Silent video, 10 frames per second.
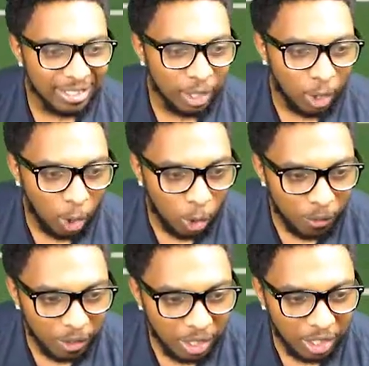to
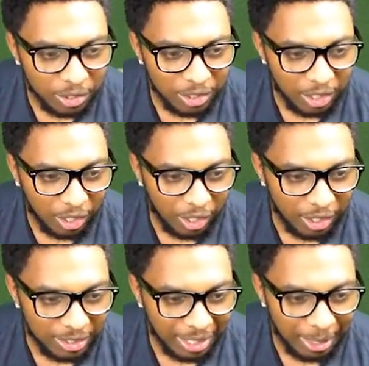over 100
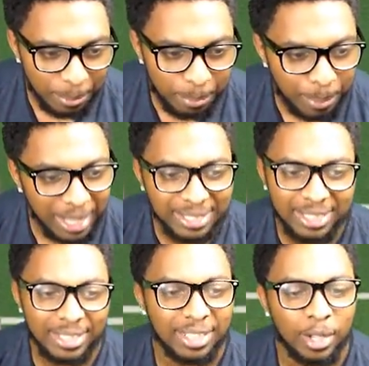yards in
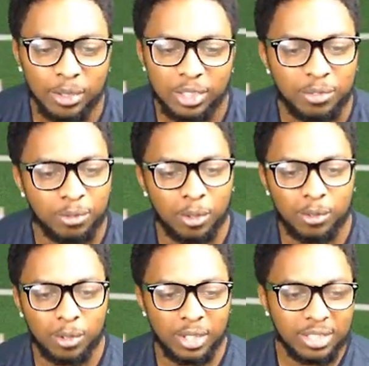basically only the
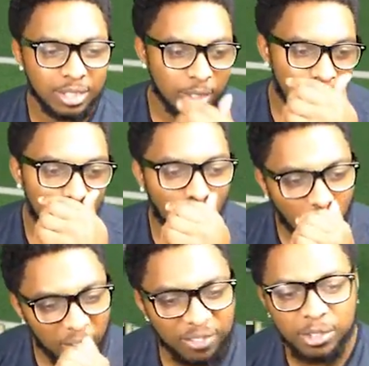fourth quarter. He just go
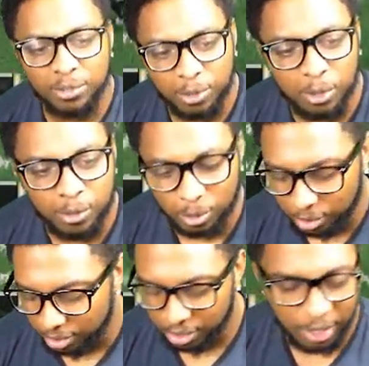off in the fourth
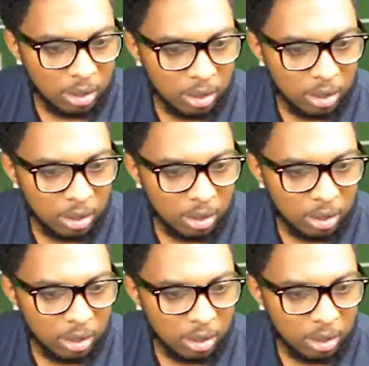quarter.